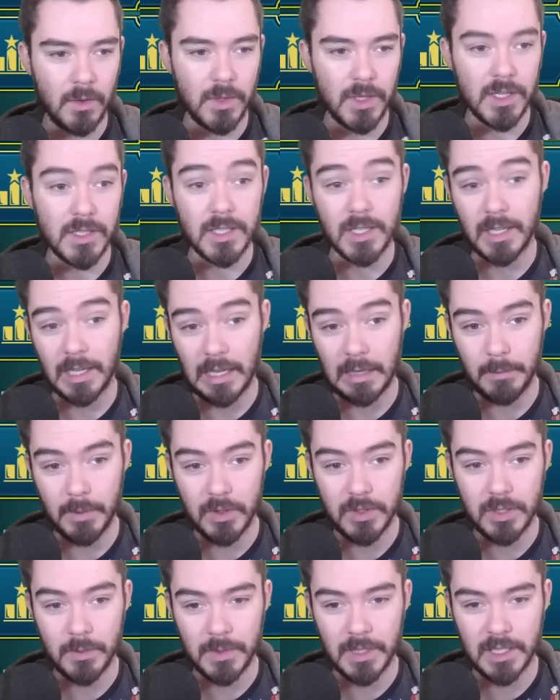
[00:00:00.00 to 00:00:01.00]
Oh, there's a
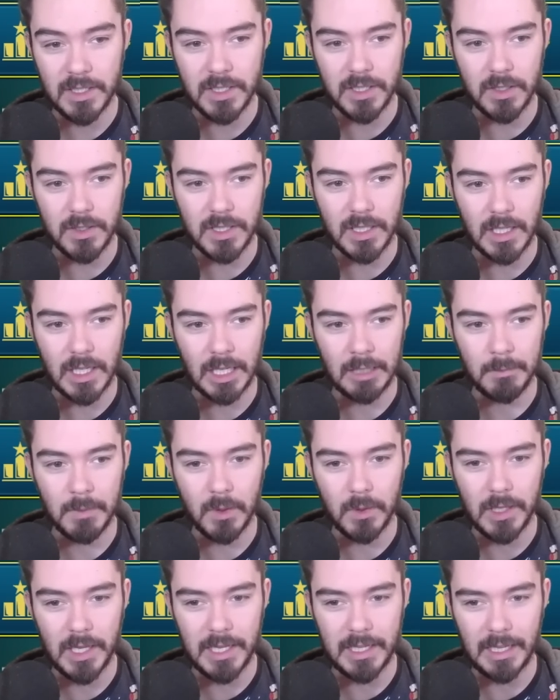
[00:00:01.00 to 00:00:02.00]
Genbo. Someone actually using
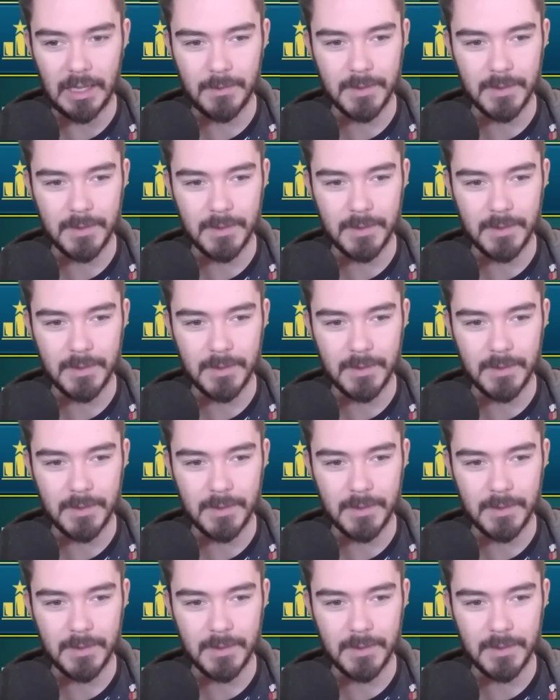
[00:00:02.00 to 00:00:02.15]
Genbo late game.